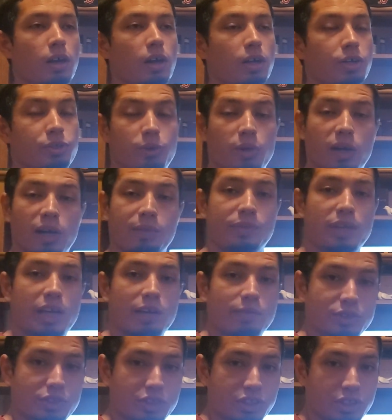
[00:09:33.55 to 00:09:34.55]
You don't have to
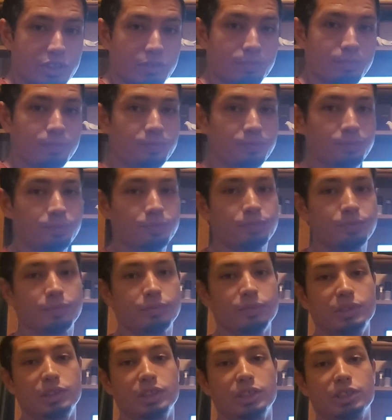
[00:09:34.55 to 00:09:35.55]
have a gym
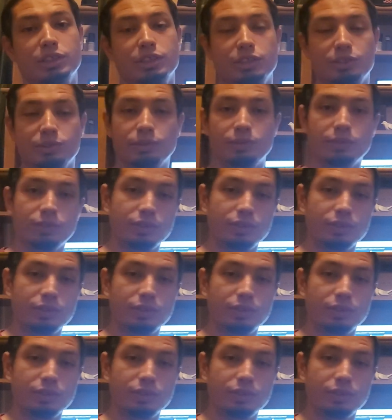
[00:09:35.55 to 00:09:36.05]
near you.